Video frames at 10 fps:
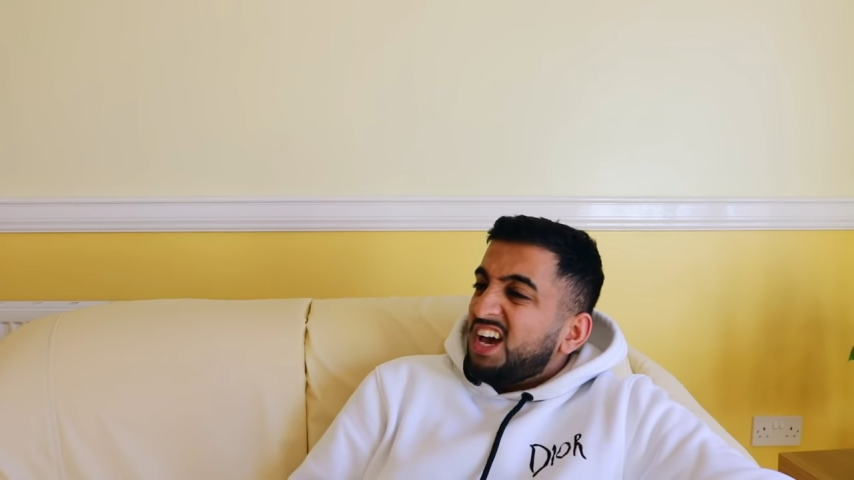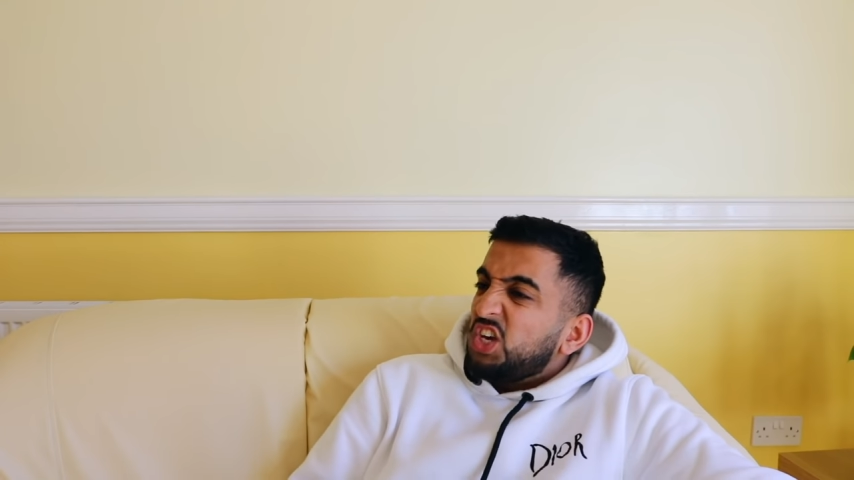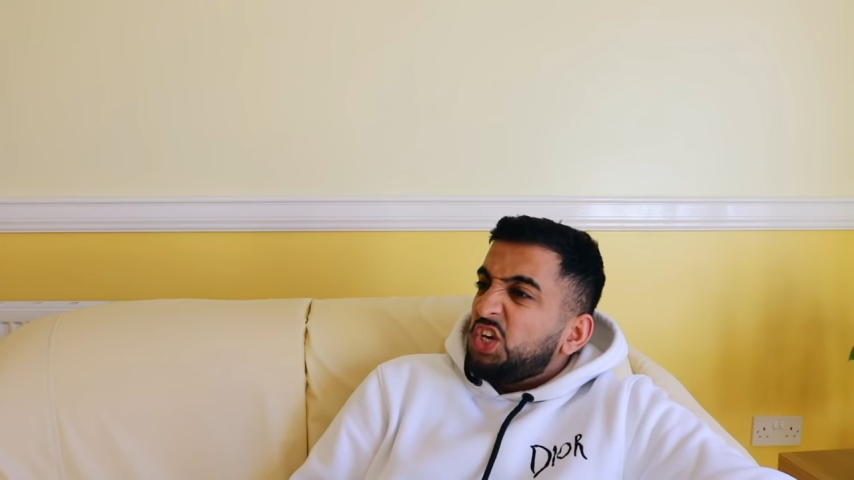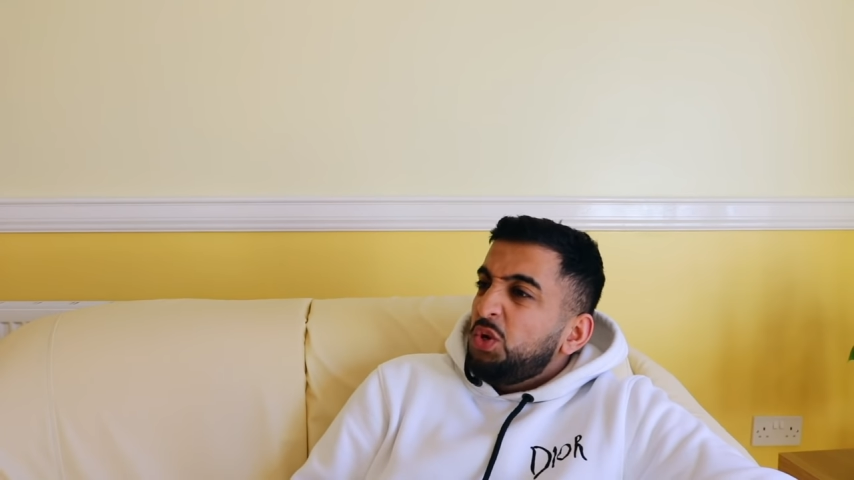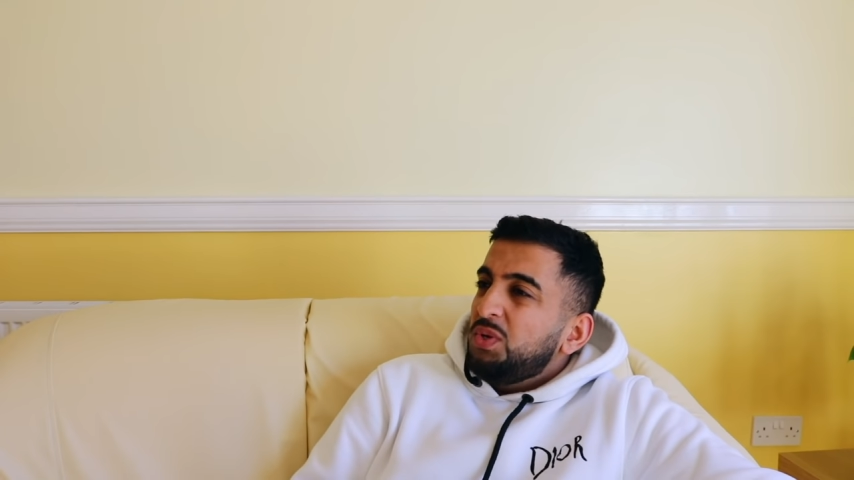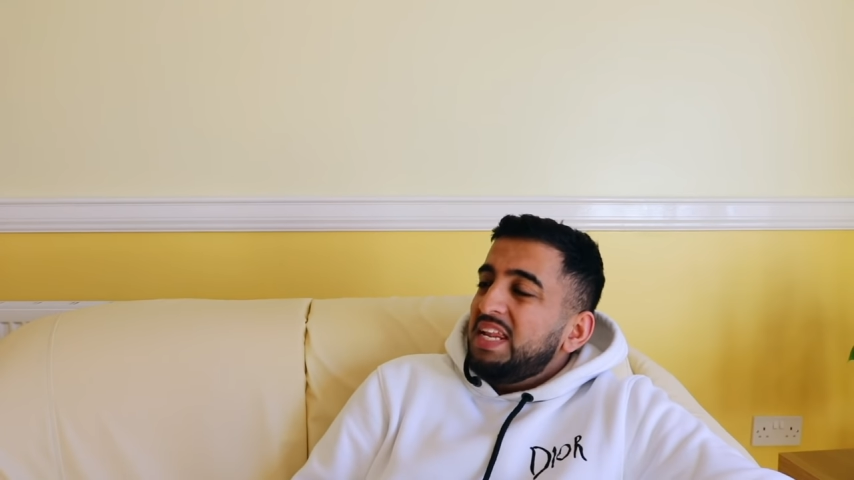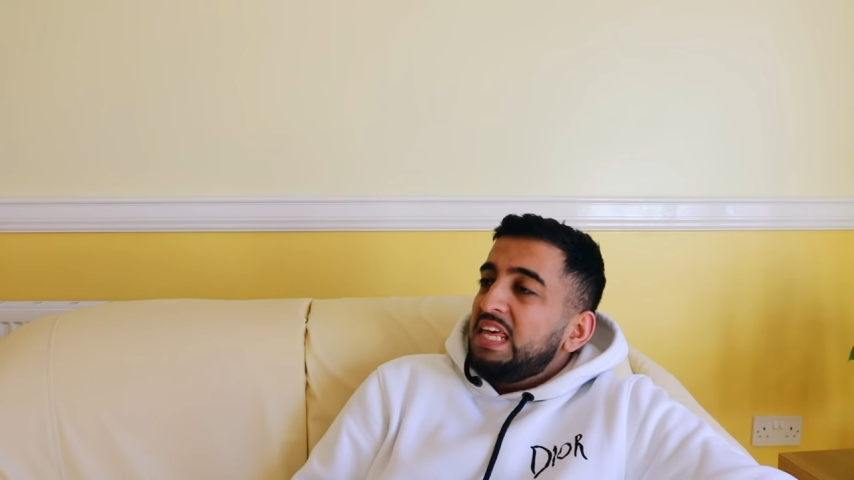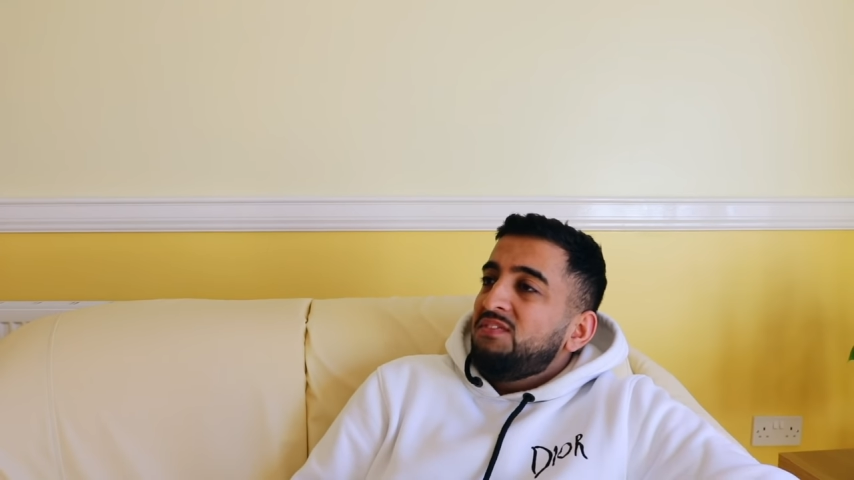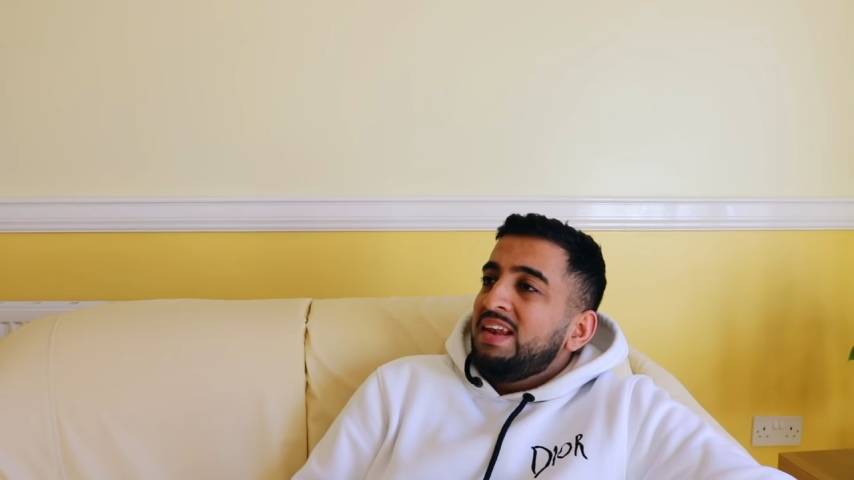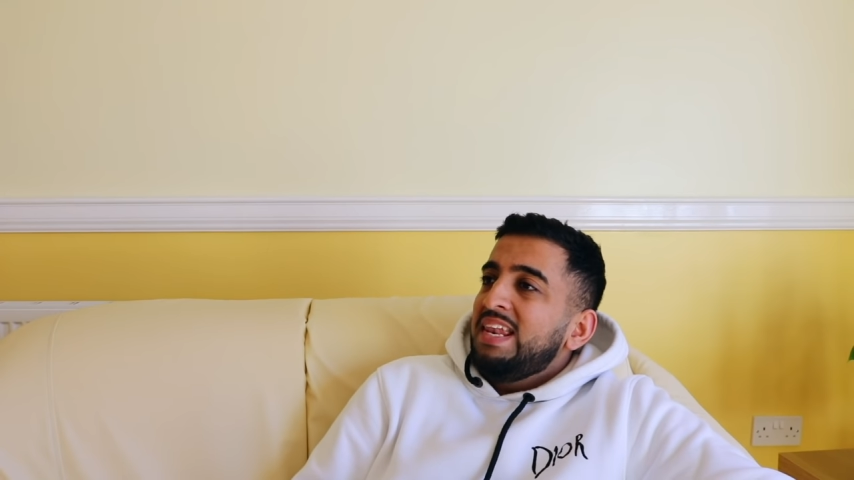you didn't
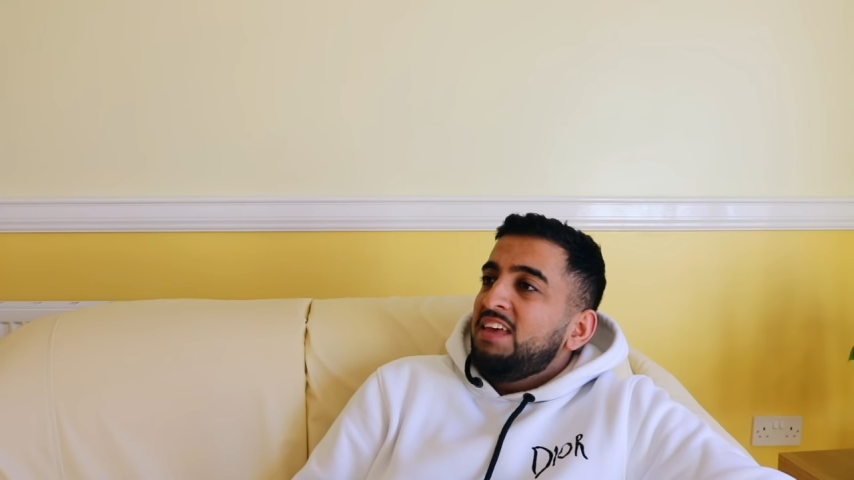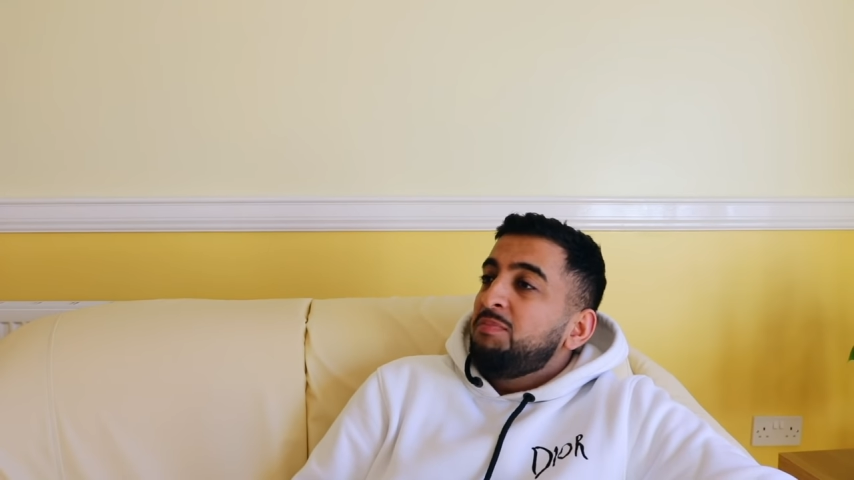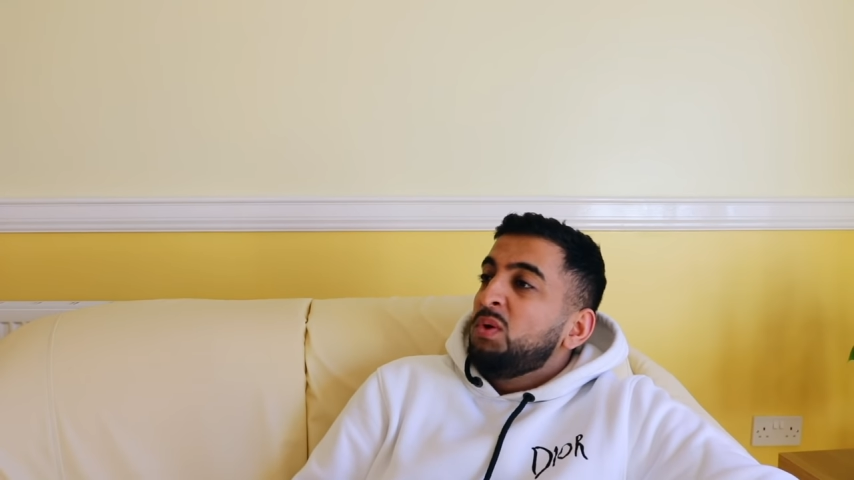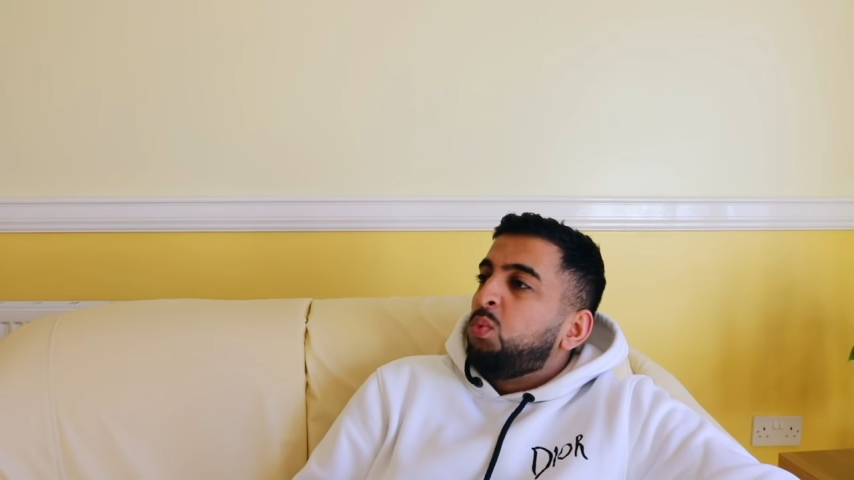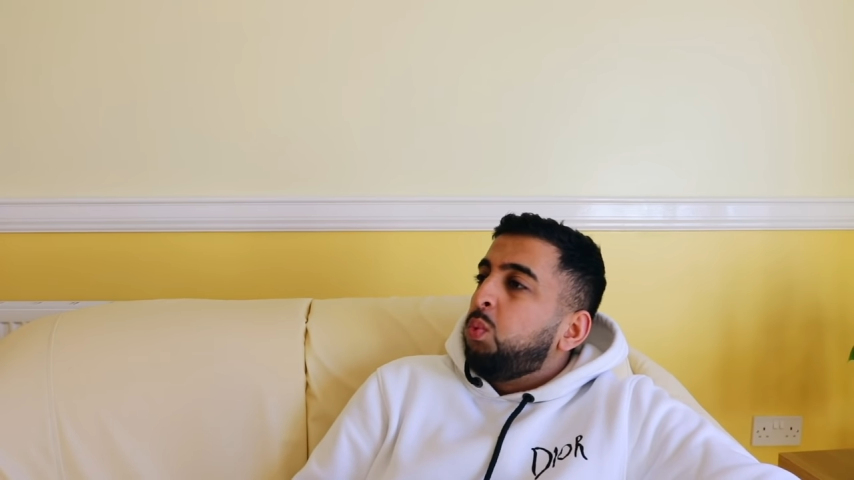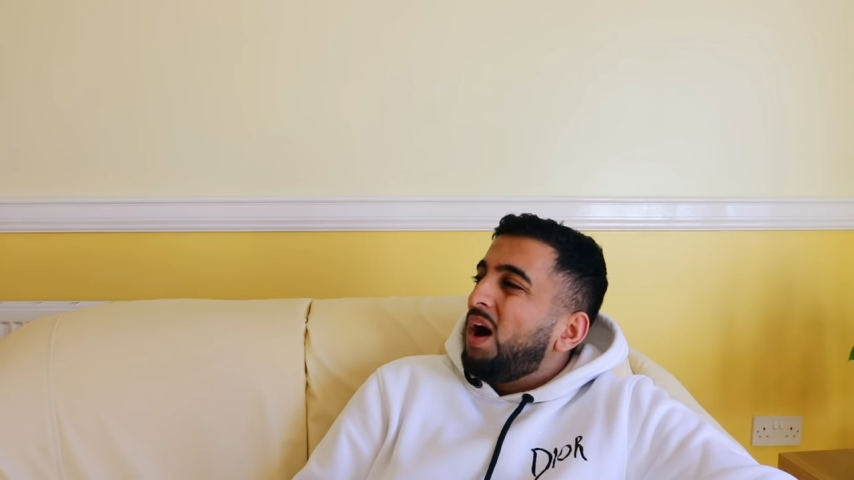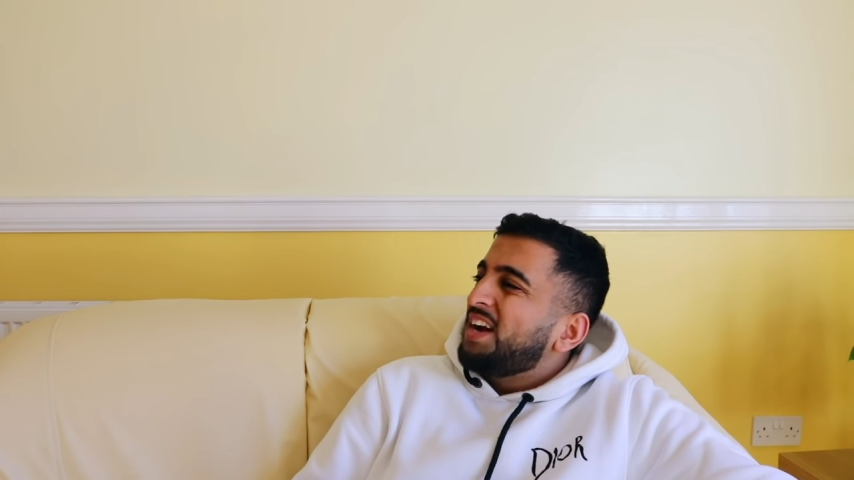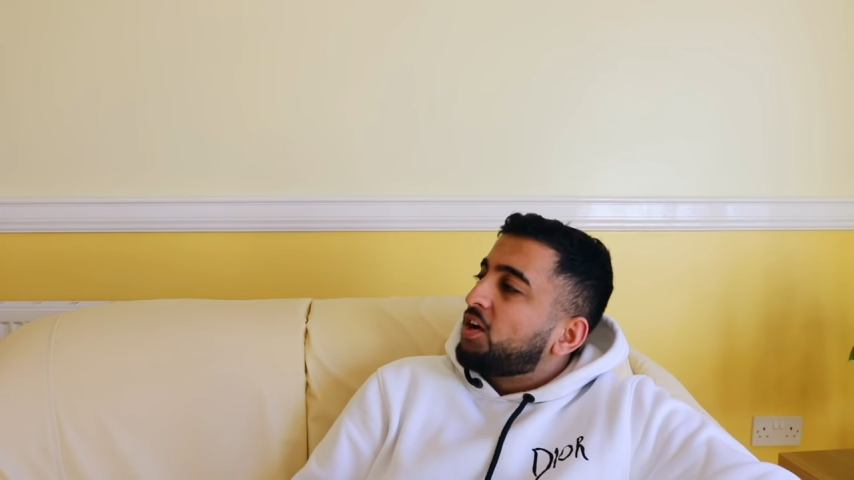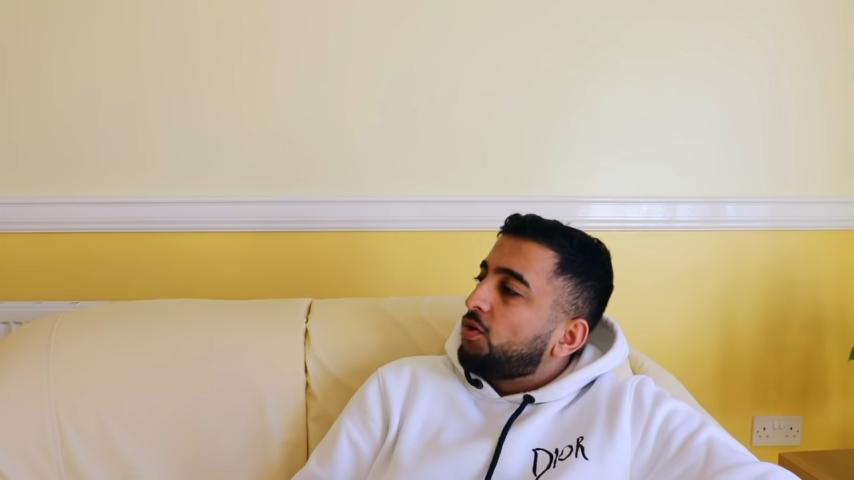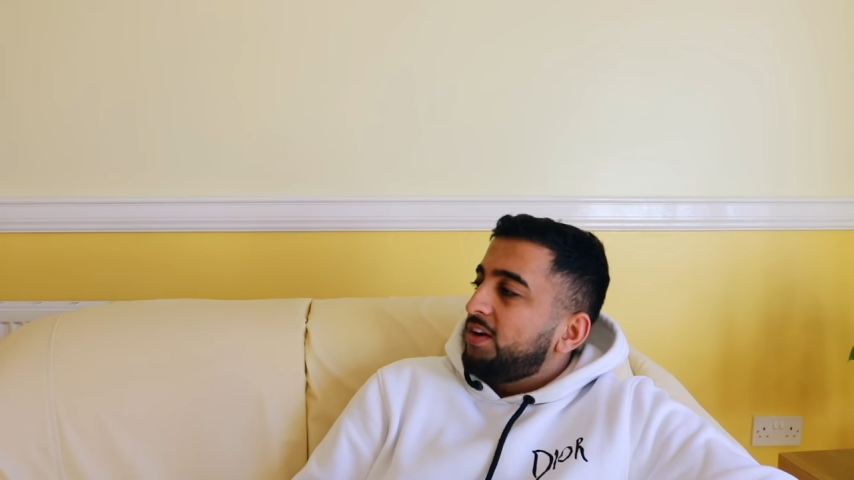even leave me
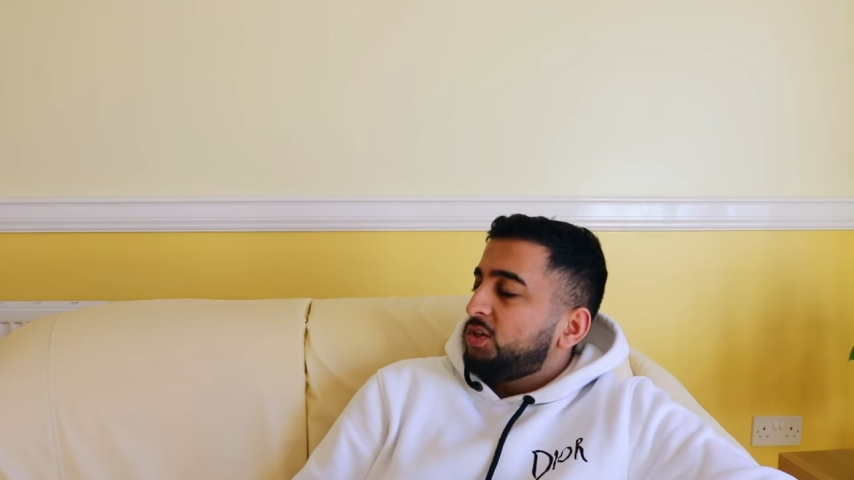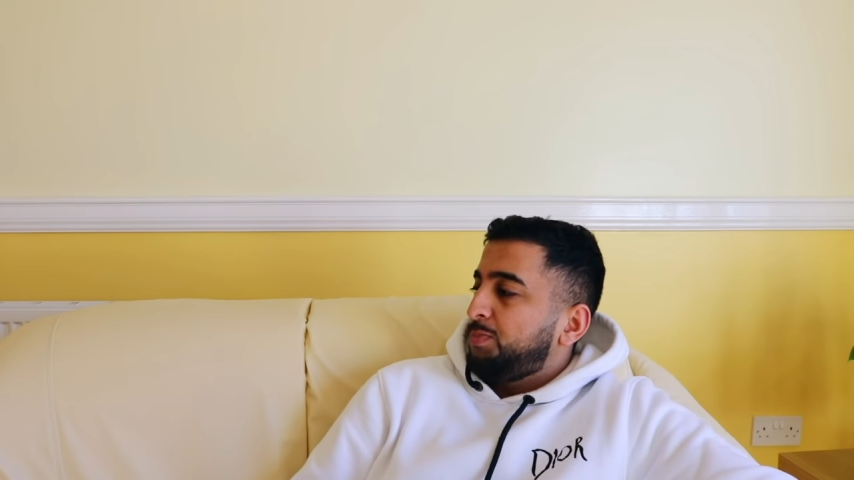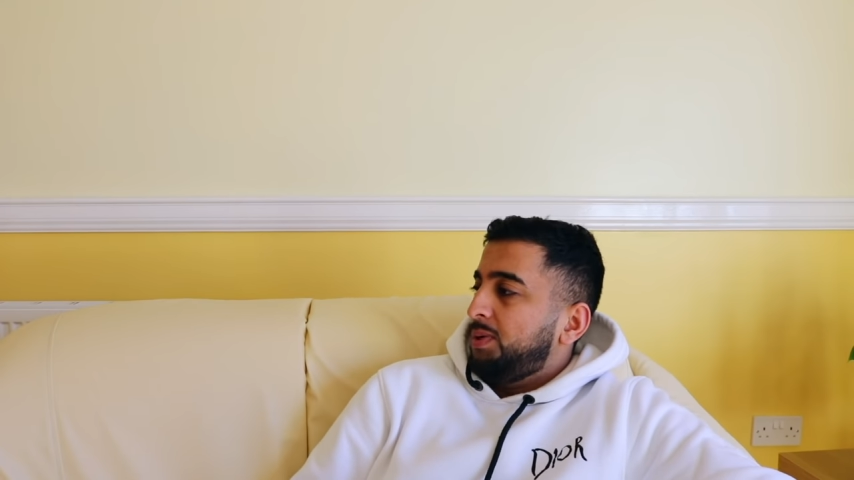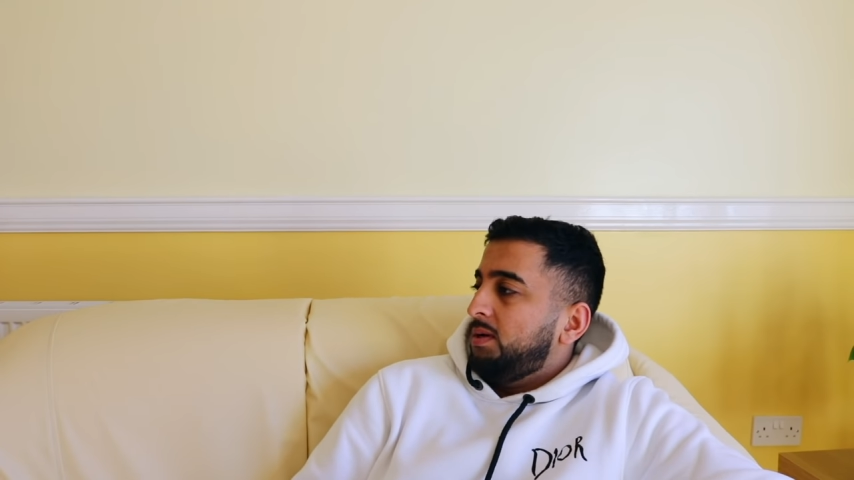one crisp.